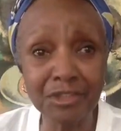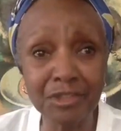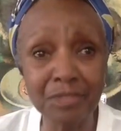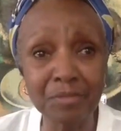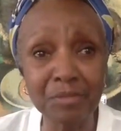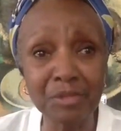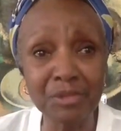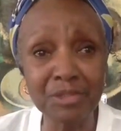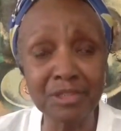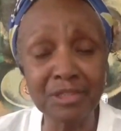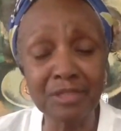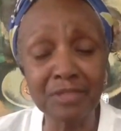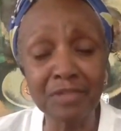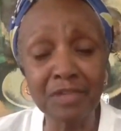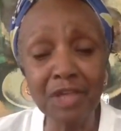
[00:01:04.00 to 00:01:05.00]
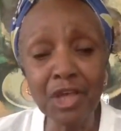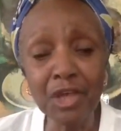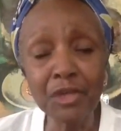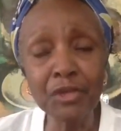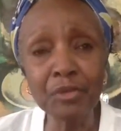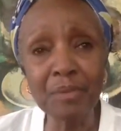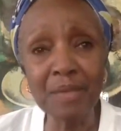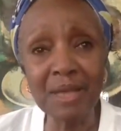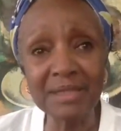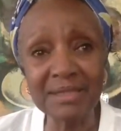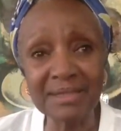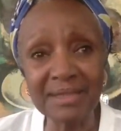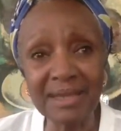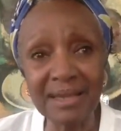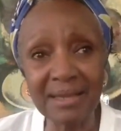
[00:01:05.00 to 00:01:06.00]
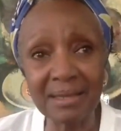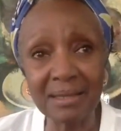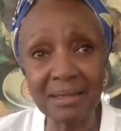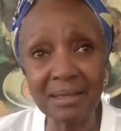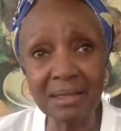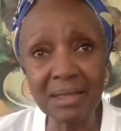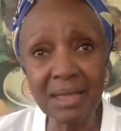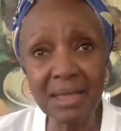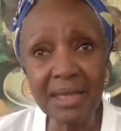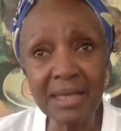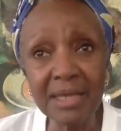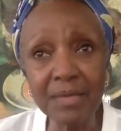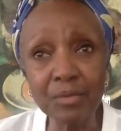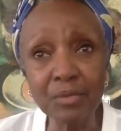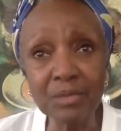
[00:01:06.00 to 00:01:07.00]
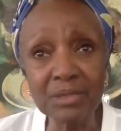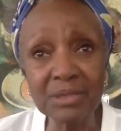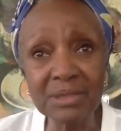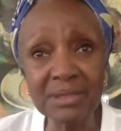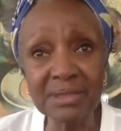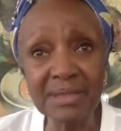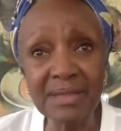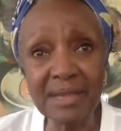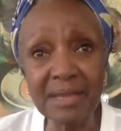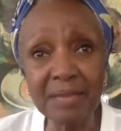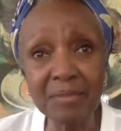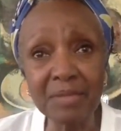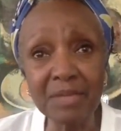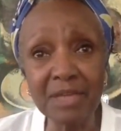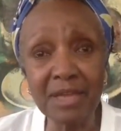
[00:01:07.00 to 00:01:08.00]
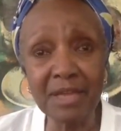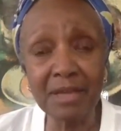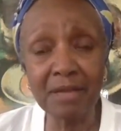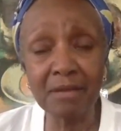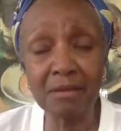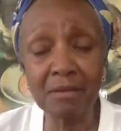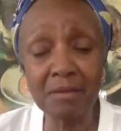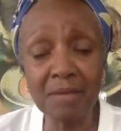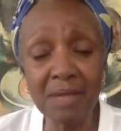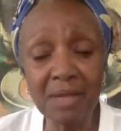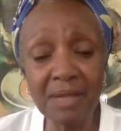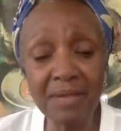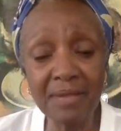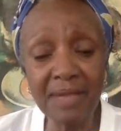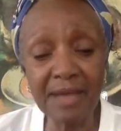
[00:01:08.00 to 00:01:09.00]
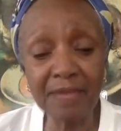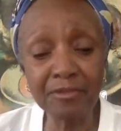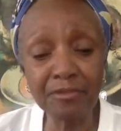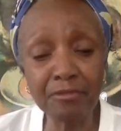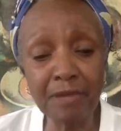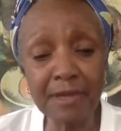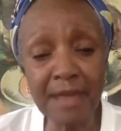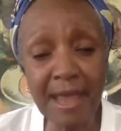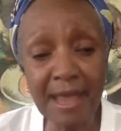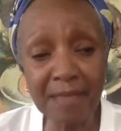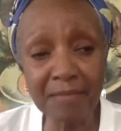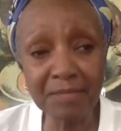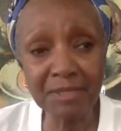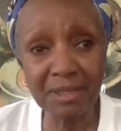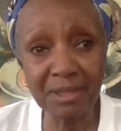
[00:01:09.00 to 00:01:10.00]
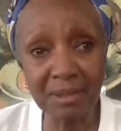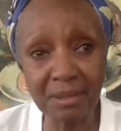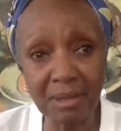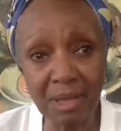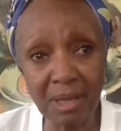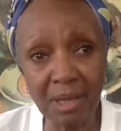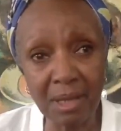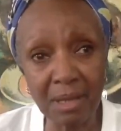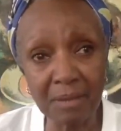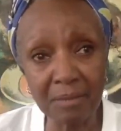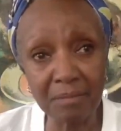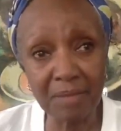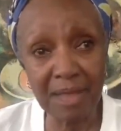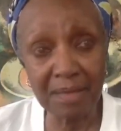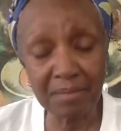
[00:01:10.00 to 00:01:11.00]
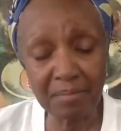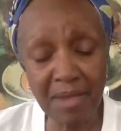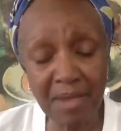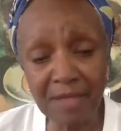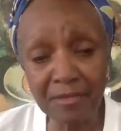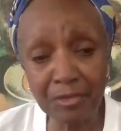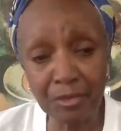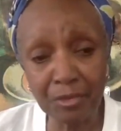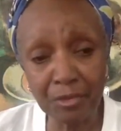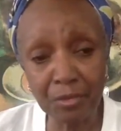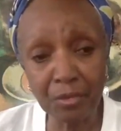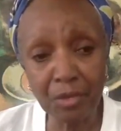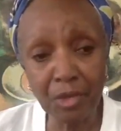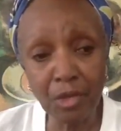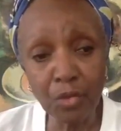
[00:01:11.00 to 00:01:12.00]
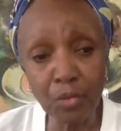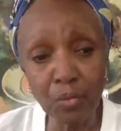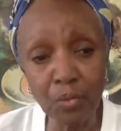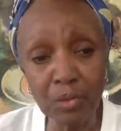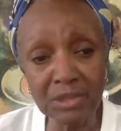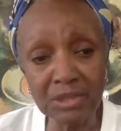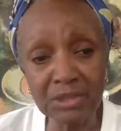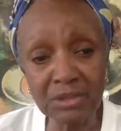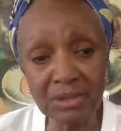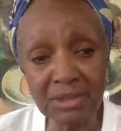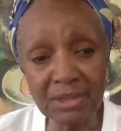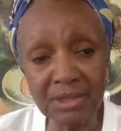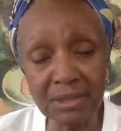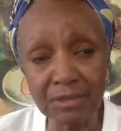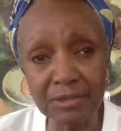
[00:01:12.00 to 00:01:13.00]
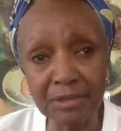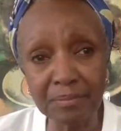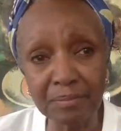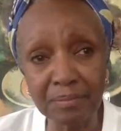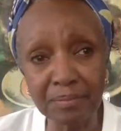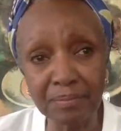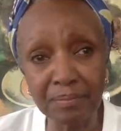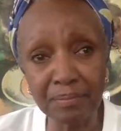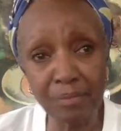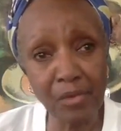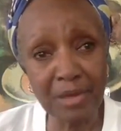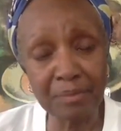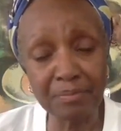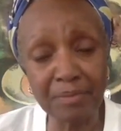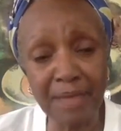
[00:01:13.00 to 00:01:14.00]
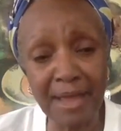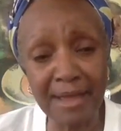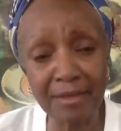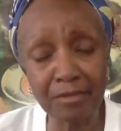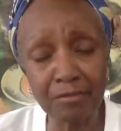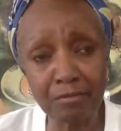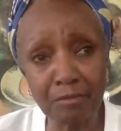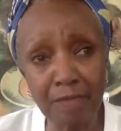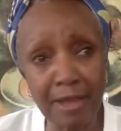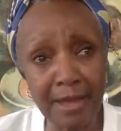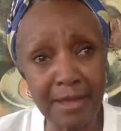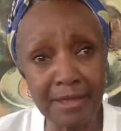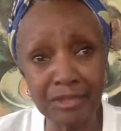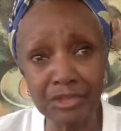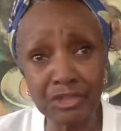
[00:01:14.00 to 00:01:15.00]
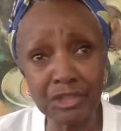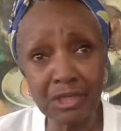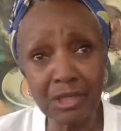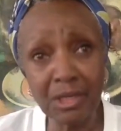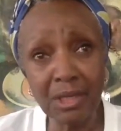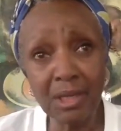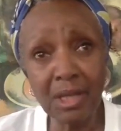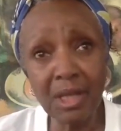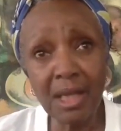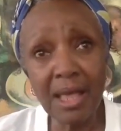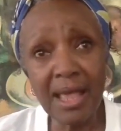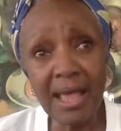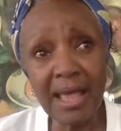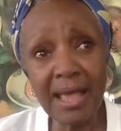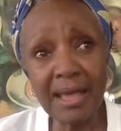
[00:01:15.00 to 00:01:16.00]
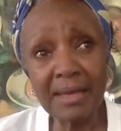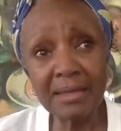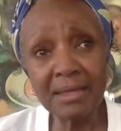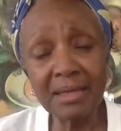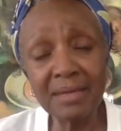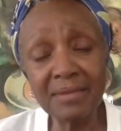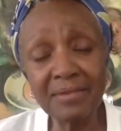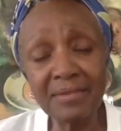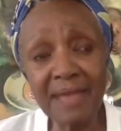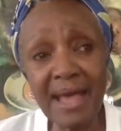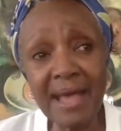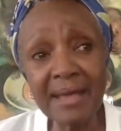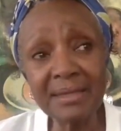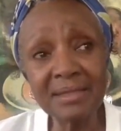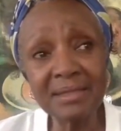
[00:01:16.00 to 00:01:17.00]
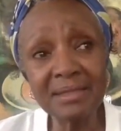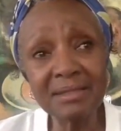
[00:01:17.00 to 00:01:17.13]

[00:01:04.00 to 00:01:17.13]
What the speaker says: to the music of Hugh Masekela, it was the same year that Fred Hampton, the Black Panther, was killed at point blank range. And that